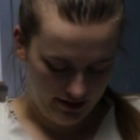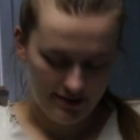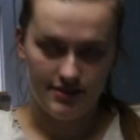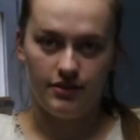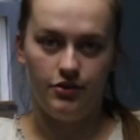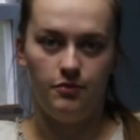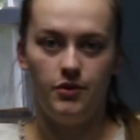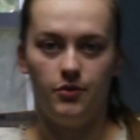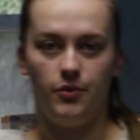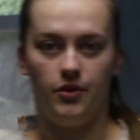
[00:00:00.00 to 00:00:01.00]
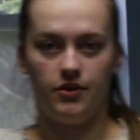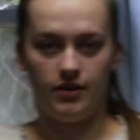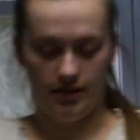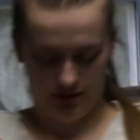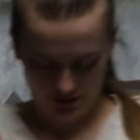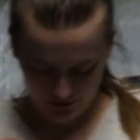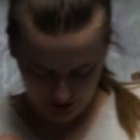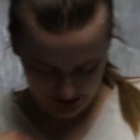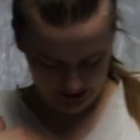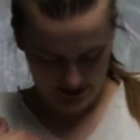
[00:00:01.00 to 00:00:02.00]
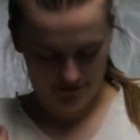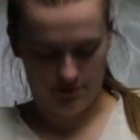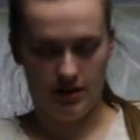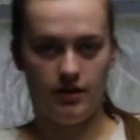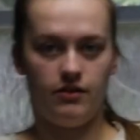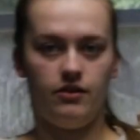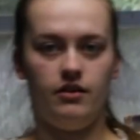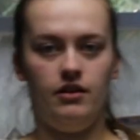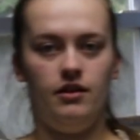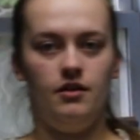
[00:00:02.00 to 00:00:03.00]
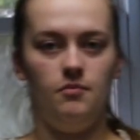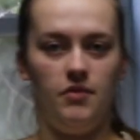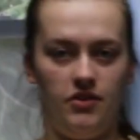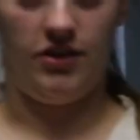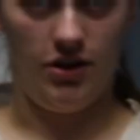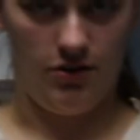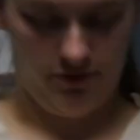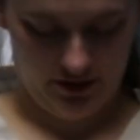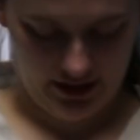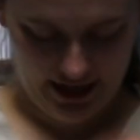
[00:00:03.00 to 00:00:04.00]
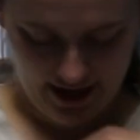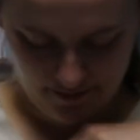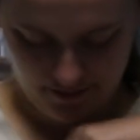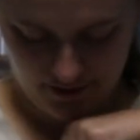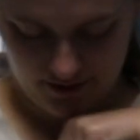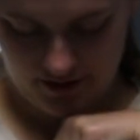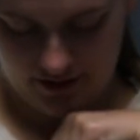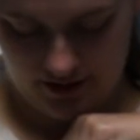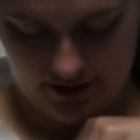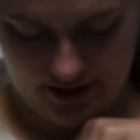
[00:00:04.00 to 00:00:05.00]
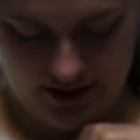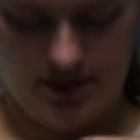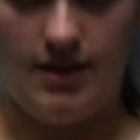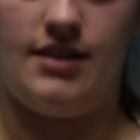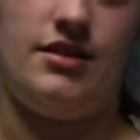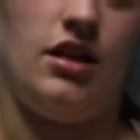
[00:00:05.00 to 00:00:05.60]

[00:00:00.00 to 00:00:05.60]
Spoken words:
needs a little bit of work. I don't know if you can see from here, but the overlap is a